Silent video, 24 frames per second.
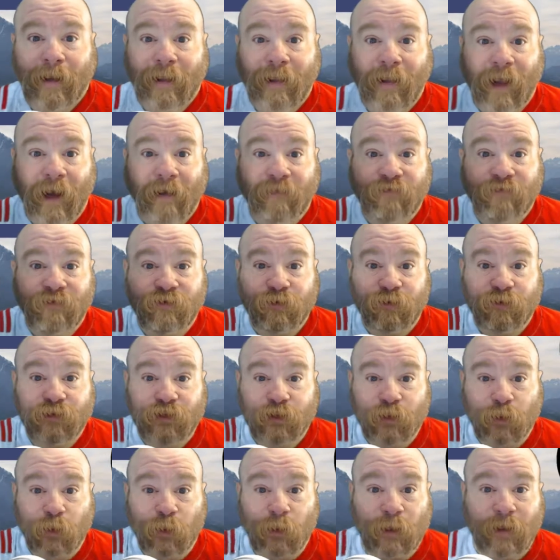life's too
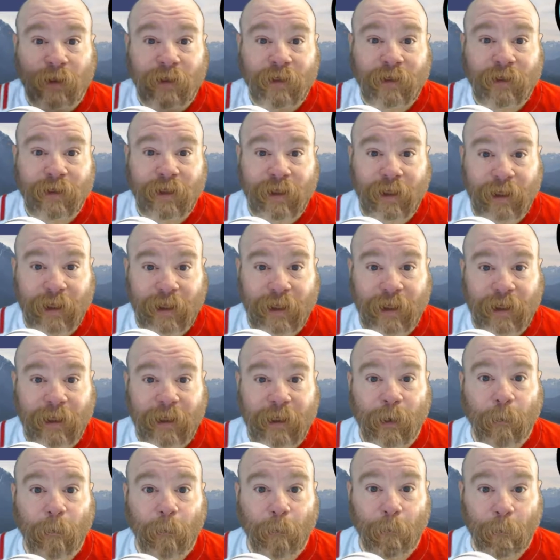short to eat
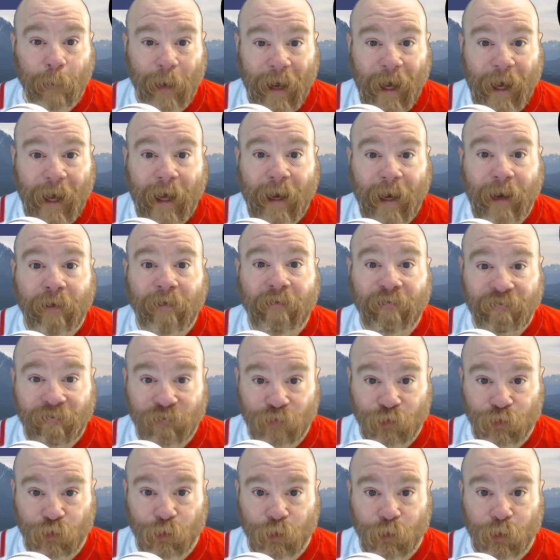bad
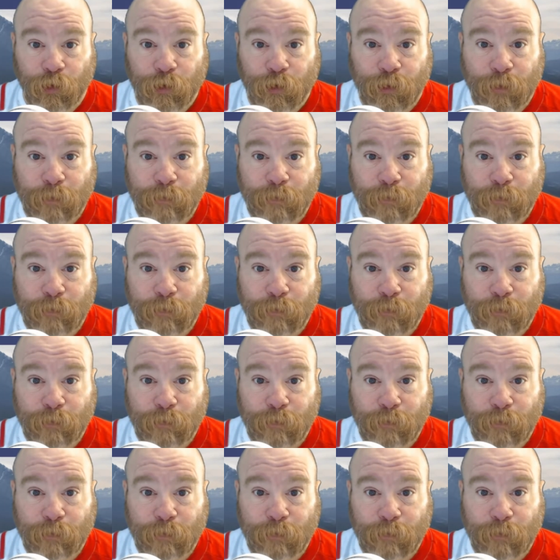food.